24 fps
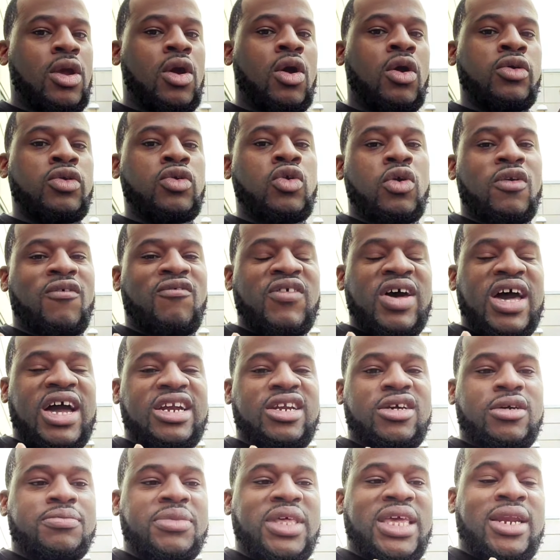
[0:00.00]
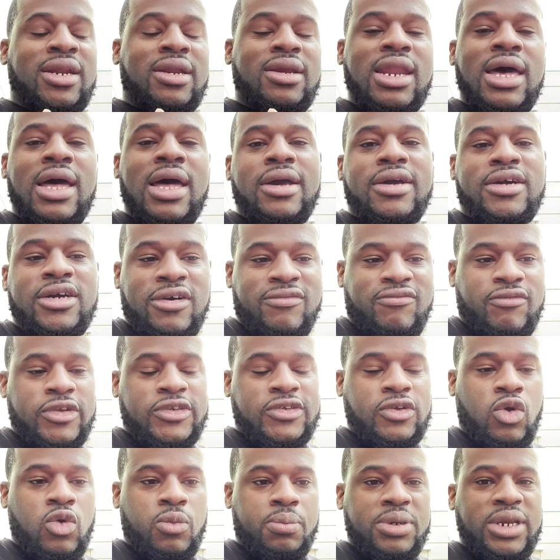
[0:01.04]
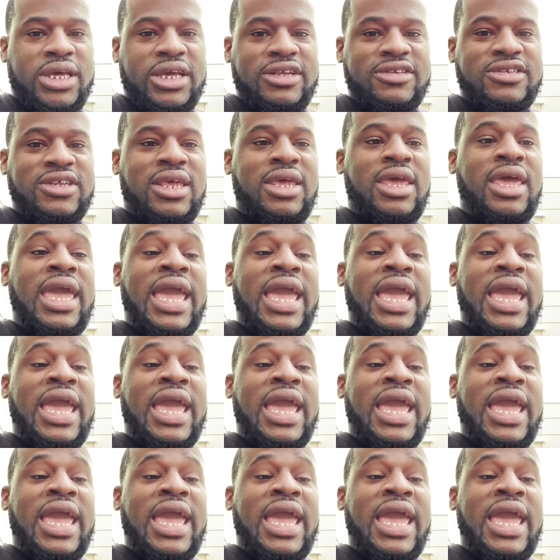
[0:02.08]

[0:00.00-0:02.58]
or you're going to find him in a non-comfort zone place.